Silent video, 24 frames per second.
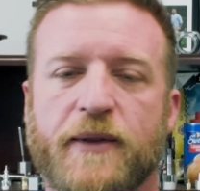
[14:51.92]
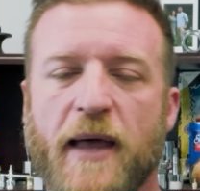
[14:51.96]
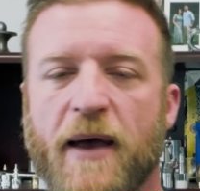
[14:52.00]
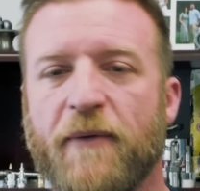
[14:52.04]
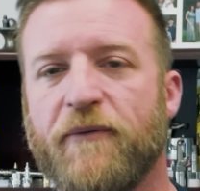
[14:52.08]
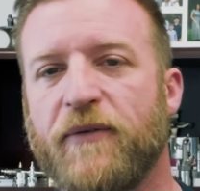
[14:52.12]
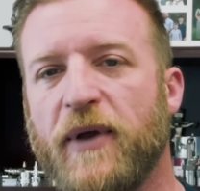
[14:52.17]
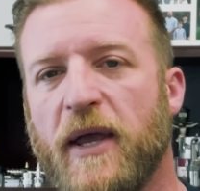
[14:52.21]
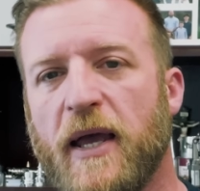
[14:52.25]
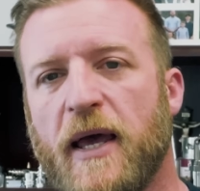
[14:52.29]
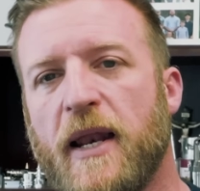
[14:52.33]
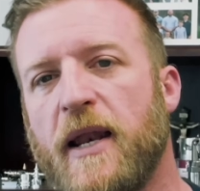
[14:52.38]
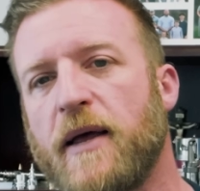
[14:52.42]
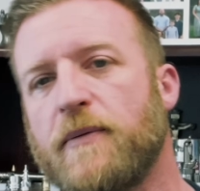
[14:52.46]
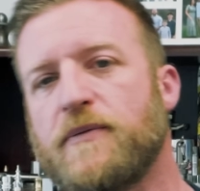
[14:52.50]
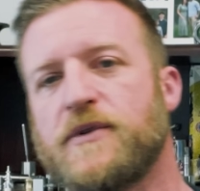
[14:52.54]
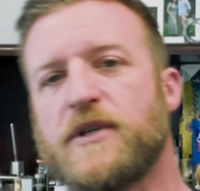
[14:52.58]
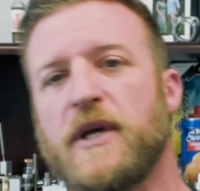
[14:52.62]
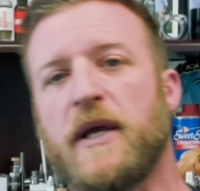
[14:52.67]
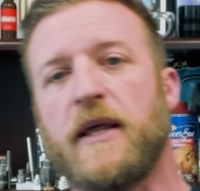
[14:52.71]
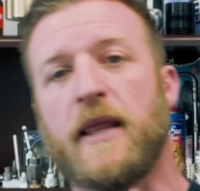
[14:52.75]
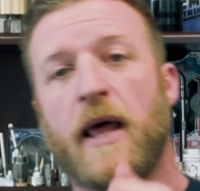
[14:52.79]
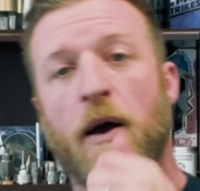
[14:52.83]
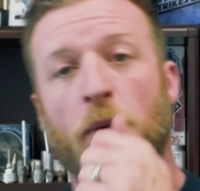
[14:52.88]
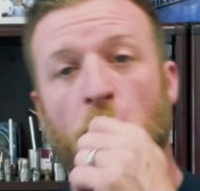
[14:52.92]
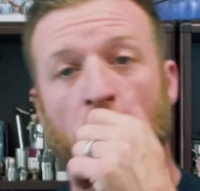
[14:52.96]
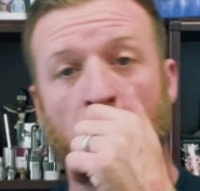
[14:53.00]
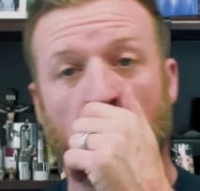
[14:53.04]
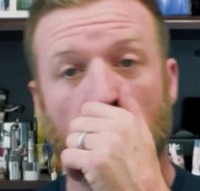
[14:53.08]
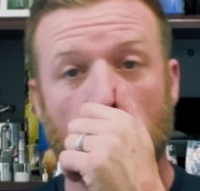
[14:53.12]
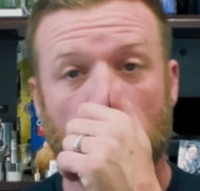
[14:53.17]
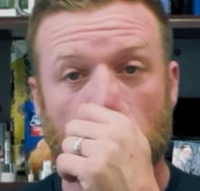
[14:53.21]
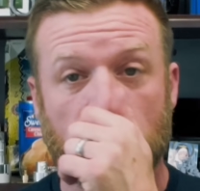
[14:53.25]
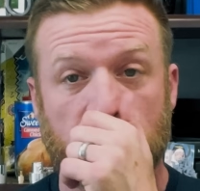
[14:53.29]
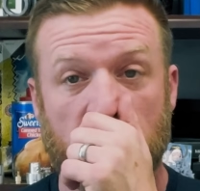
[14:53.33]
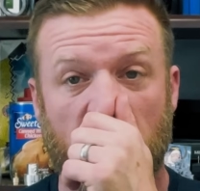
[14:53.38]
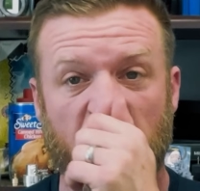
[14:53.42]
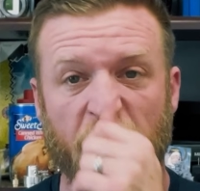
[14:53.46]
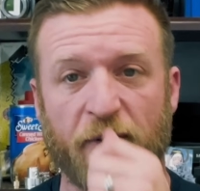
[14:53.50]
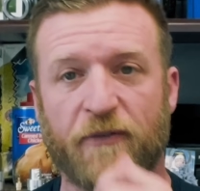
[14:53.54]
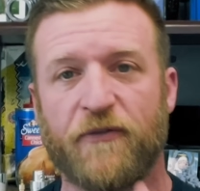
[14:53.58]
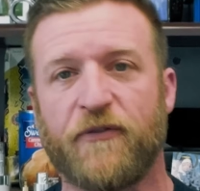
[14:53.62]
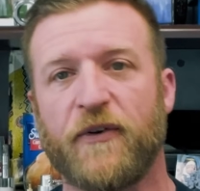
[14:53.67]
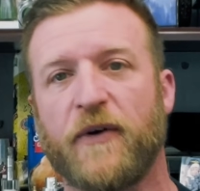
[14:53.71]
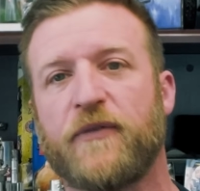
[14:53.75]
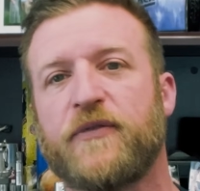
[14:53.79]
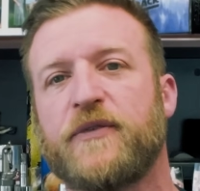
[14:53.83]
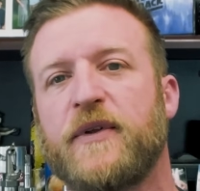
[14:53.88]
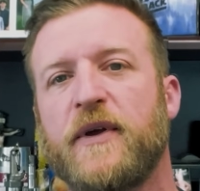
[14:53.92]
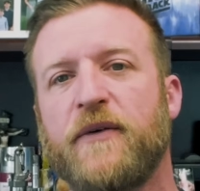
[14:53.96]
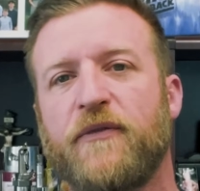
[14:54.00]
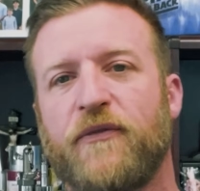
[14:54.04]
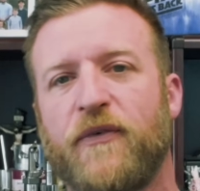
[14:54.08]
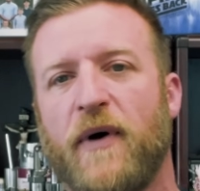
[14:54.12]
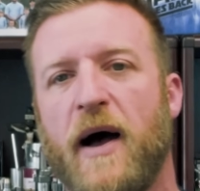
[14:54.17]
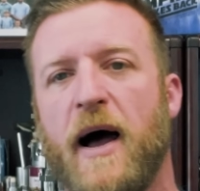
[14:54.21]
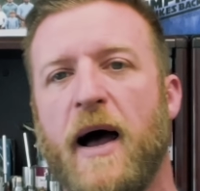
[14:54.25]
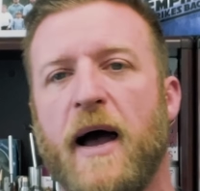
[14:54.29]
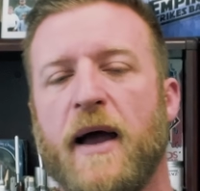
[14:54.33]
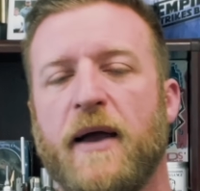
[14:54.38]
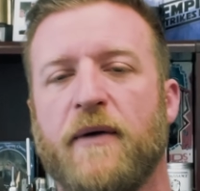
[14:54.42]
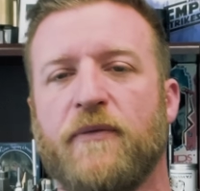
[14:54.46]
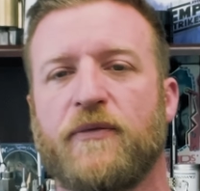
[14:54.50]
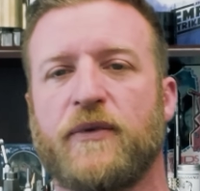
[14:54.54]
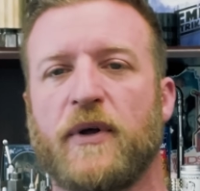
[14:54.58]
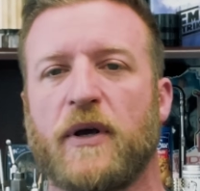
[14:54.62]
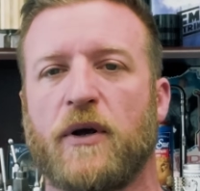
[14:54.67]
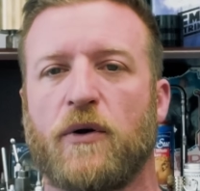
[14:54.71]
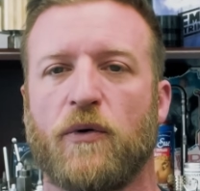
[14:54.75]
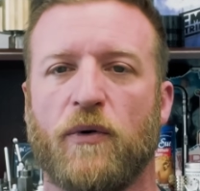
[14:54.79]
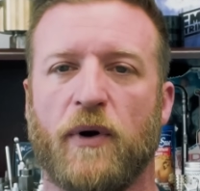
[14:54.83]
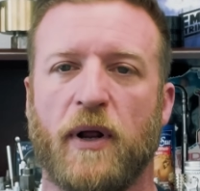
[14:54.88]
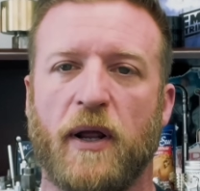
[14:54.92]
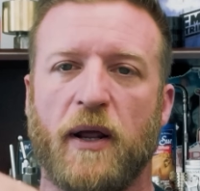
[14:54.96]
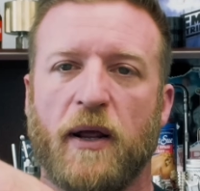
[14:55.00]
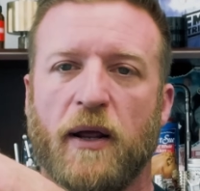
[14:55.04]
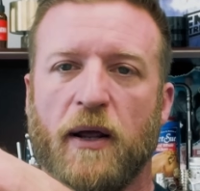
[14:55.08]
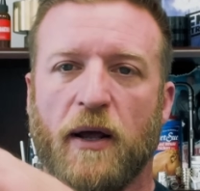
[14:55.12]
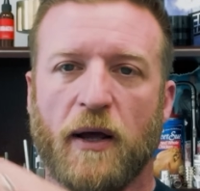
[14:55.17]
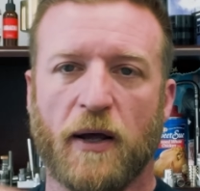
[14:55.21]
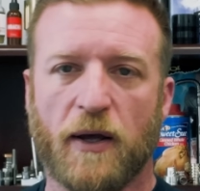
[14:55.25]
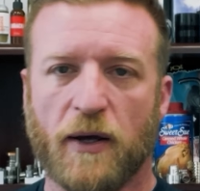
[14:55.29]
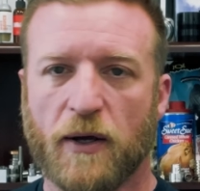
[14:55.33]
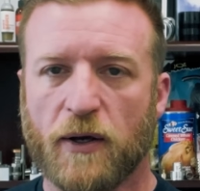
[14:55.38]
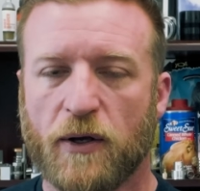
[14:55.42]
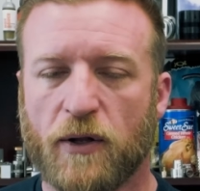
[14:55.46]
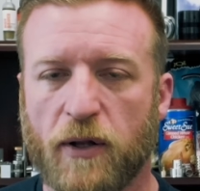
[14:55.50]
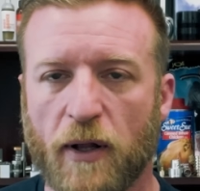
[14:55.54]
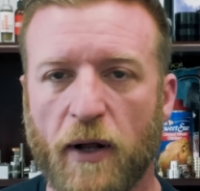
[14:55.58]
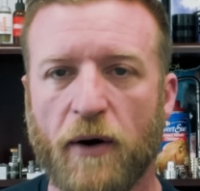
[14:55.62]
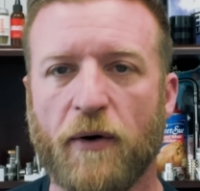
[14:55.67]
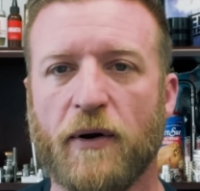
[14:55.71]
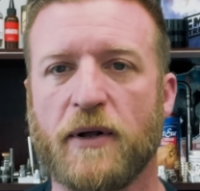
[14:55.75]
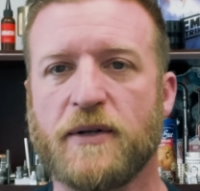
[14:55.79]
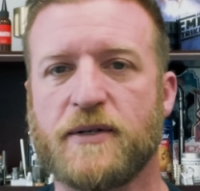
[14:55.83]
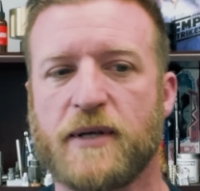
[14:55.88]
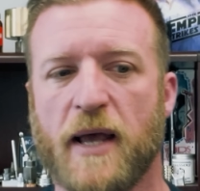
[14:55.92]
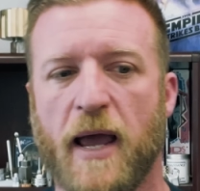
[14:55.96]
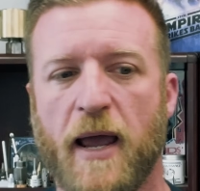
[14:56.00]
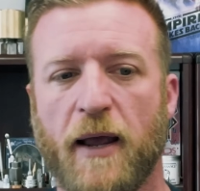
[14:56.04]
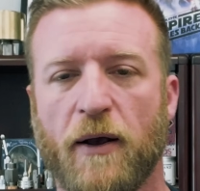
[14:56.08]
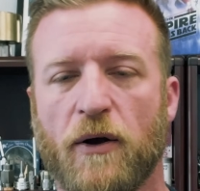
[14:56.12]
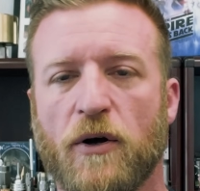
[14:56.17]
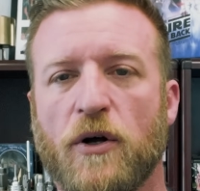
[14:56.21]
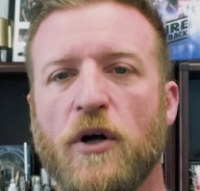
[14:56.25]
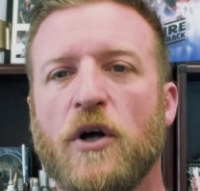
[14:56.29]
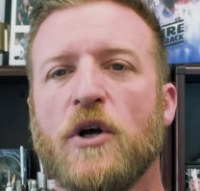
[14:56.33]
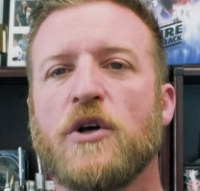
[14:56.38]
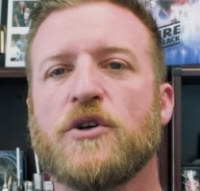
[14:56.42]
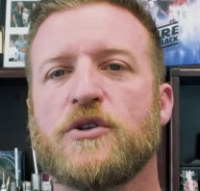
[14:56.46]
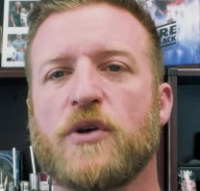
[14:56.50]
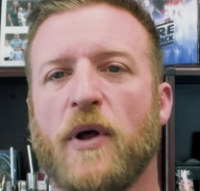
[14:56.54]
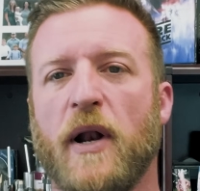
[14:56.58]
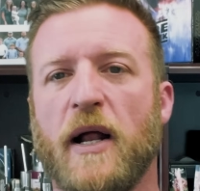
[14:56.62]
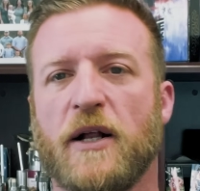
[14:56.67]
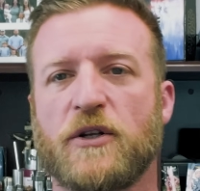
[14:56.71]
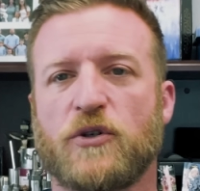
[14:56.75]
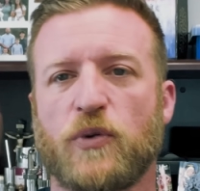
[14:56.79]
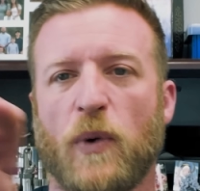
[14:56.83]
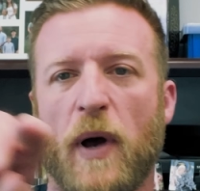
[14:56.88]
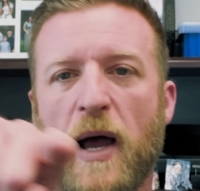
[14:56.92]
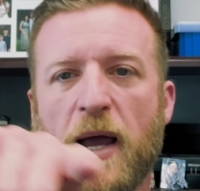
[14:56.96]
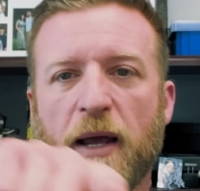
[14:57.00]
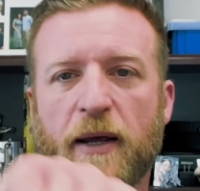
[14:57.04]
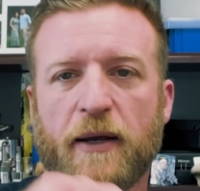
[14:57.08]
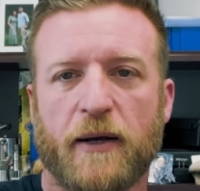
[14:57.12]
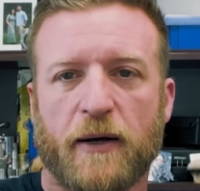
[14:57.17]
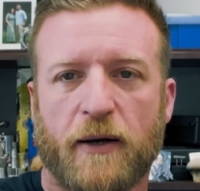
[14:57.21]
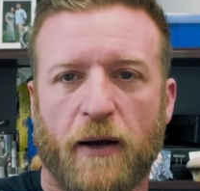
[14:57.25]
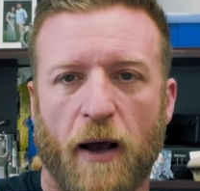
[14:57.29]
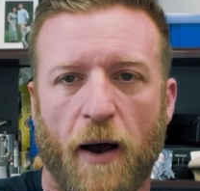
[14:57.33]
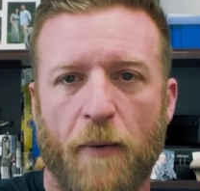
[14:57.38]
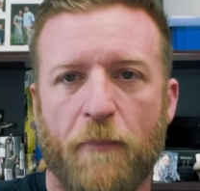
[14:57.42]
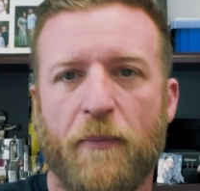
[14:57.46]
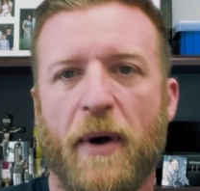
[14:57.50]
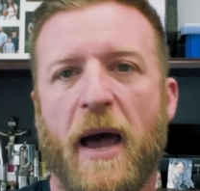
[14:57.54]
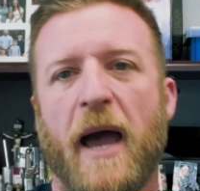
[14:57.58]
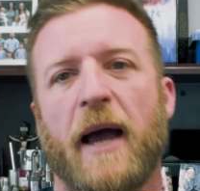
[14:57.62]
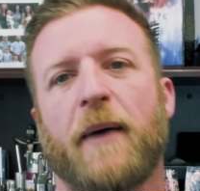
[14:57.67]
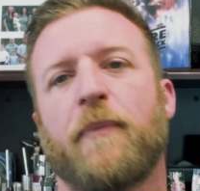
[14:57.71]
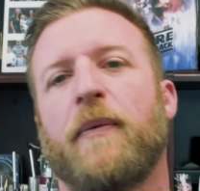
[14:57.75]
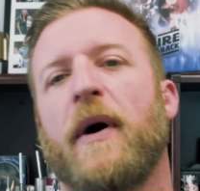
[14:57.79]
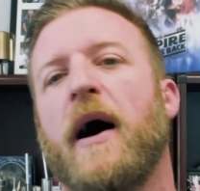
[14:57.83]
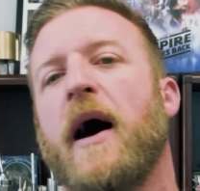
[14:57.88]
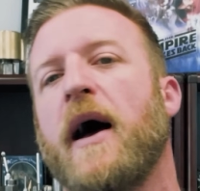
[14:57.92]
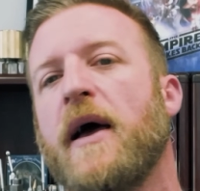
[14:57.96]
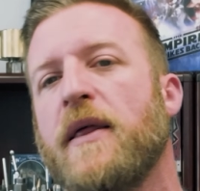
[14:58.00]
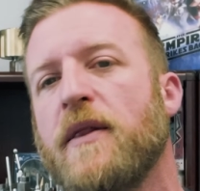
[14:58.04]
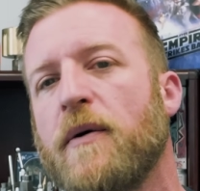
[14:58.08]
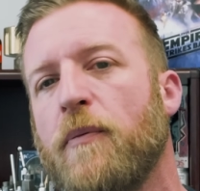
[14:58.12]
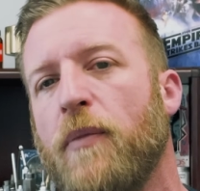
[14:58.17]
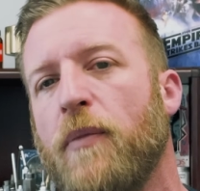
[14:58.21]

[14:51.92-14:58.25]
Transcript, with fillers: That VNMG that we used had a 55 degree clearance angle, so that's why it could come back behind the